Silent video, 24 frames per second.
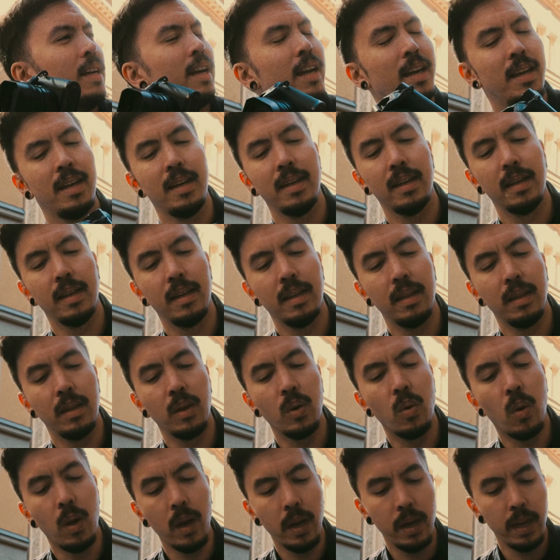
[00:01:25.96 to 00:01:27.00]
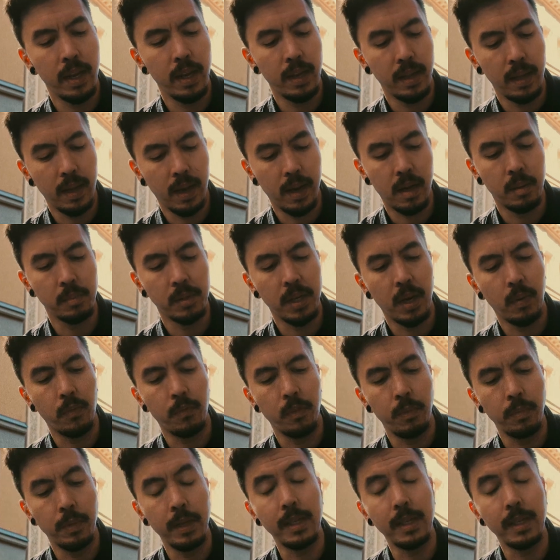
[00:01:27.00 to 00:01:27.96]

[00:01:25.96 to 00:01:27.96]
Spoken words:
And the quality that comes out from